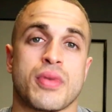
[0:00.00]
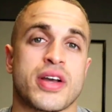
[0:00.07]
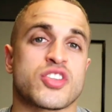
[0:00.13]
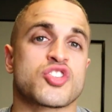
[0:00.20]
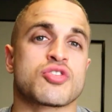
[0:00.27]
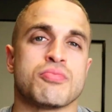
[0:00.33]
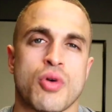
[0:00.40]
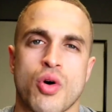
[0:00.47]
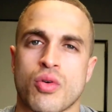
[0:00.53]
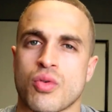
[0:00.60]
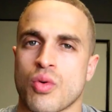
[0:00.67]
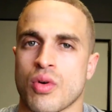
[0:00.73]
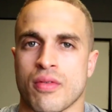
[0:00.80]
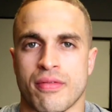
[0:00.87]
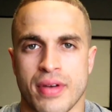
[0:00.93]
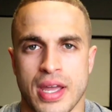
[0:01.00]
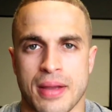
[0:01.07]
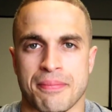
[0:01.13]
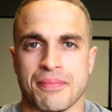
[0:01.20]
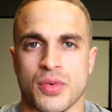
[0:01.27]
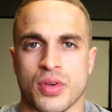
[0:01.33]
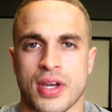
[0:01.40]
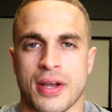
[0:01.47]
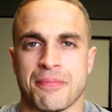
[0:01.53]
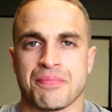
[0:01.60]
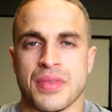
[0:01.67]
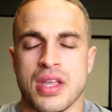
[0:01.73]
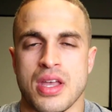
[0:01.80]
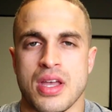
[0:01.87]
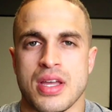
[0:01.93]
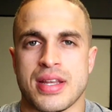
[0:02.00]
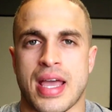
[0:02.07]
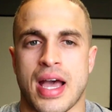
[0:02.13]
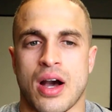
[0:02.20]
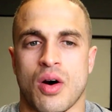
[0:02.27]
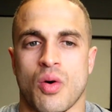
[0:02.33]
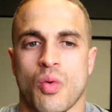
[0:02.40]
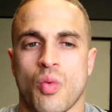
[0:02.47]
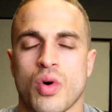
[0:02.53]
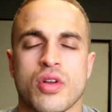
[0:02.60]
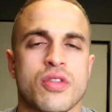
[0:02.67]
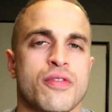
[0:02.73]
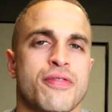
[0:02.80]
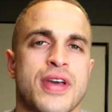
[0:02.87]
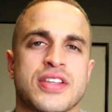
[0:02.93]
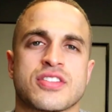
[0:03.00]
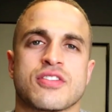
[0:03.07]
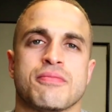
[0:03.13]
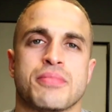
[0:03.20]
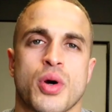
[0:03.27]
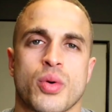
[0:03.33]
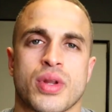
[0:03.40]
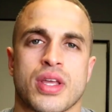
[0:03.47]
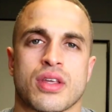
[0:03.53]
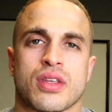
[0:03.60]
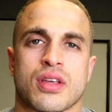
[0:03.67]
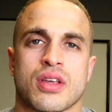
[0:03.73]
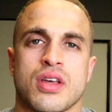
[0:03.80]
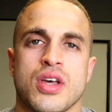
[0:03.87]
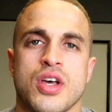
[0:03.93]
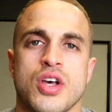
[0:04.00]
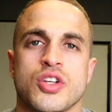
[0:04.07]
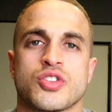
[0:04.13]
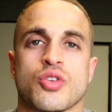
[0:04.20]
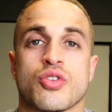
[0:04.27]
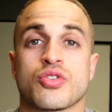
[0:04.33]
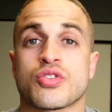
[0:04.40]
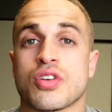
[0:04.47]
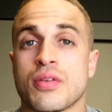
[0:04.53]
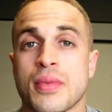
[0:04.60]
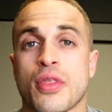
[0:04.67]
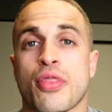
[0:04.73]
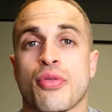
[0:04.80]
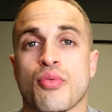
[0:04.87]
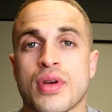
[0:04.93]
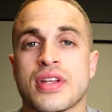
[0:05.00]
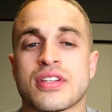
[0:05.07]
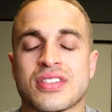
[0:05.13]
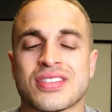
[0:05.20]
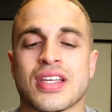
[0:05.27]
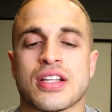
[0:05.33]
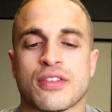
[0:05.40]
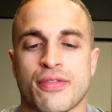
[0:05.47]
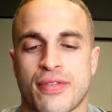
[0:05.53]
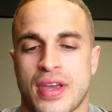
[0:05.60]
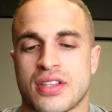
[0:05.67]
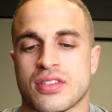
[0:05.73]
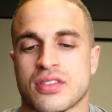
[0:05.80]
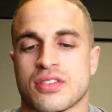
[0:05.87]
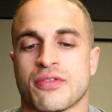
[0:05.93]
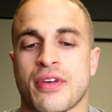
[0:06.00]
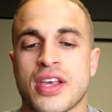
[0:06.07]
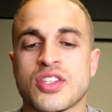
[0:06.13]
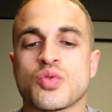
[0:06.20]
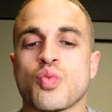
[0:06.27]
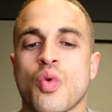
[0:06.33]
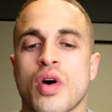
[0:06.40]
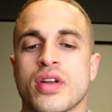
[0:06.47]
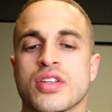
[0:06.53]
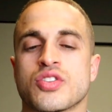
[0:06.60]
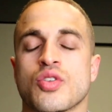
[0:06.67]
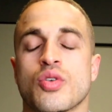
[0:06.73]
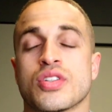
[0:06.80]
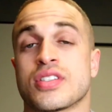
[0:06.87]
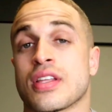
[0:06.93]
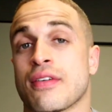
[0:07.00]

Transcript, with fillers: who might smoke or vape, okay? Now, what are the phases of bone healing? So there's going to be three distinct phases. Phase one is known as